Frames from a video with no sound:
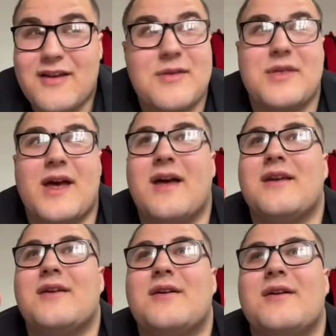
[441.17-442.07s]
that,
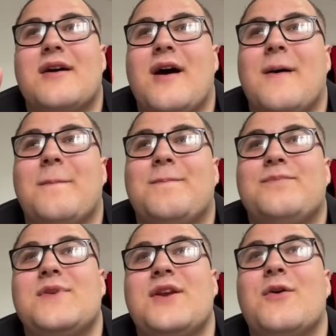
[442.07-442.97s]

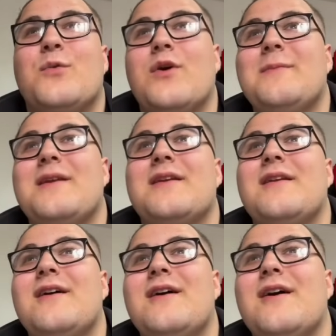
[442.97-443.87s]
you know, women
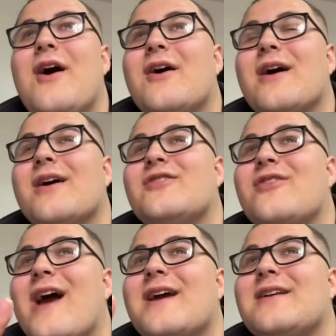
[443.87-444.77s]
are
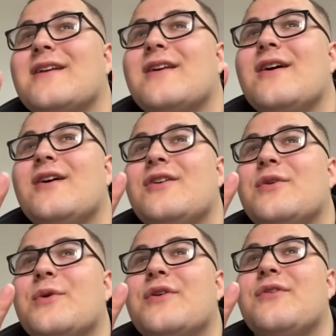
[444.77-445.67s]
attracted
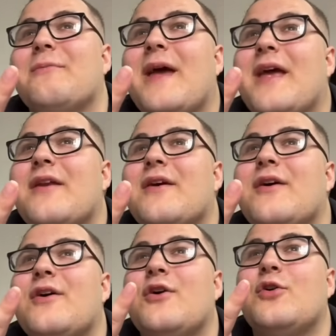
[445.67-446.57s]
towards men
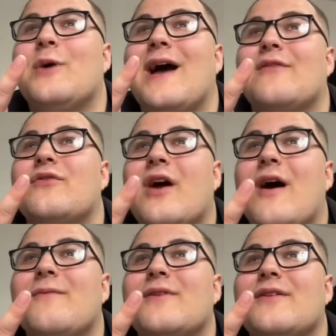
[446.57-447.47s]
who have
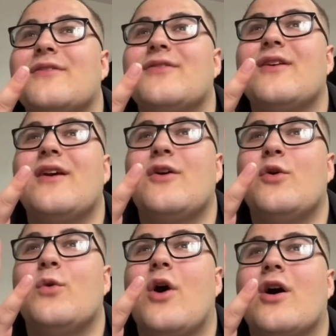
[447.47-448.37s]
confidence,
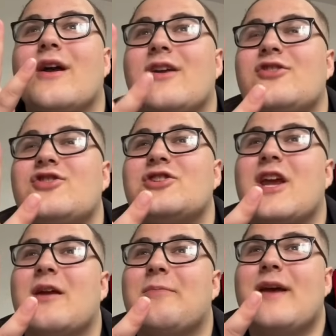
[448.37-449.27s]
who are in
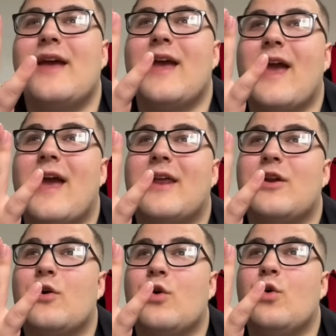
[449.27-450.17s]
shape,
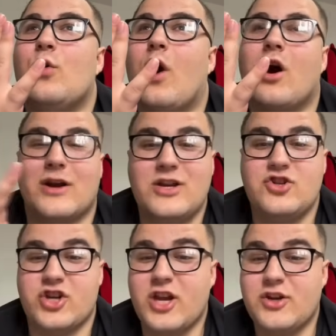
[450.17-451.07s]
and who are
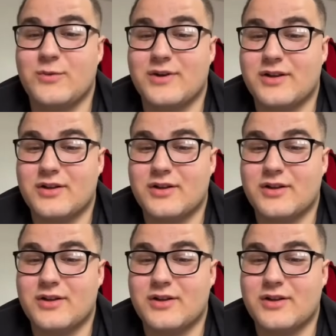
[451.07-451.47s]
genuinely